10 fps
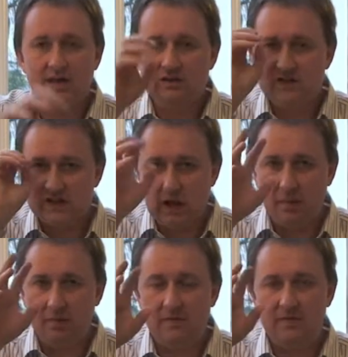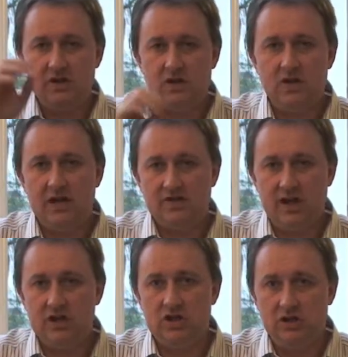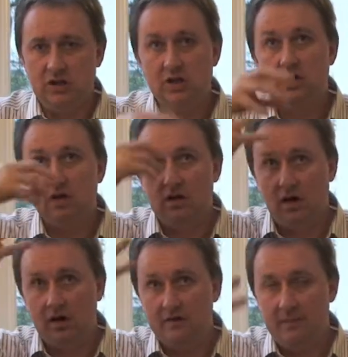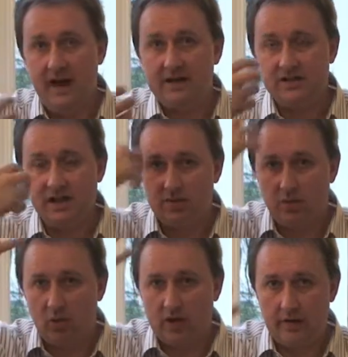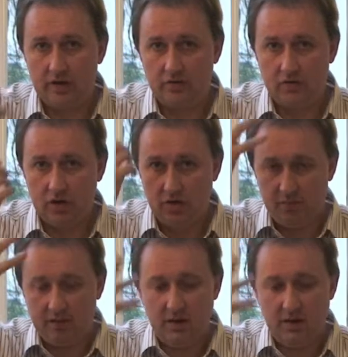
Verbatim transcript: and some visualization of imagining the ball going through the hoop,